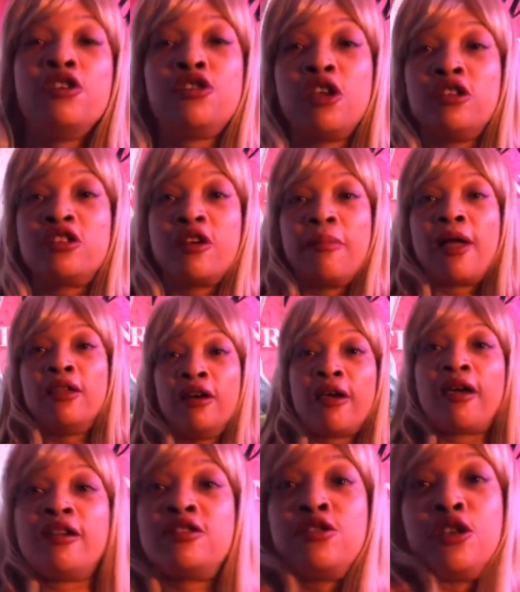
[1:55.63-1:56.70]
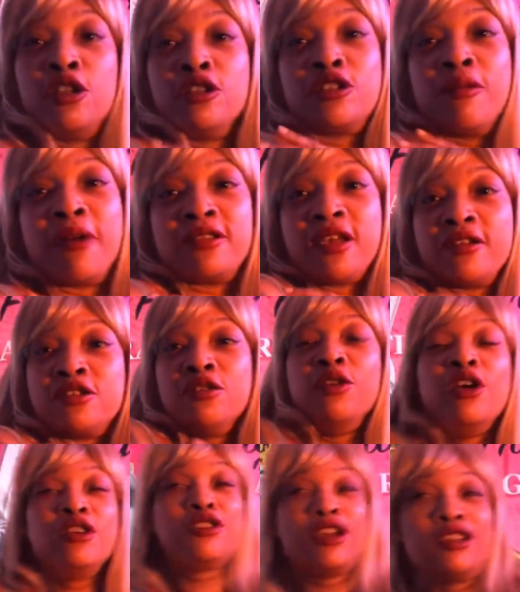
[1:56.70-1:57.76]
Jealous of my little ass. Jealous of my tattoo.
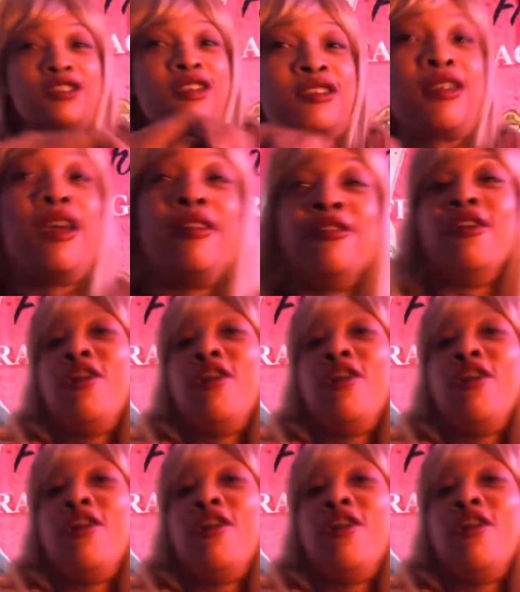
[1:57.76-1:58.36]
Jealous because I ain't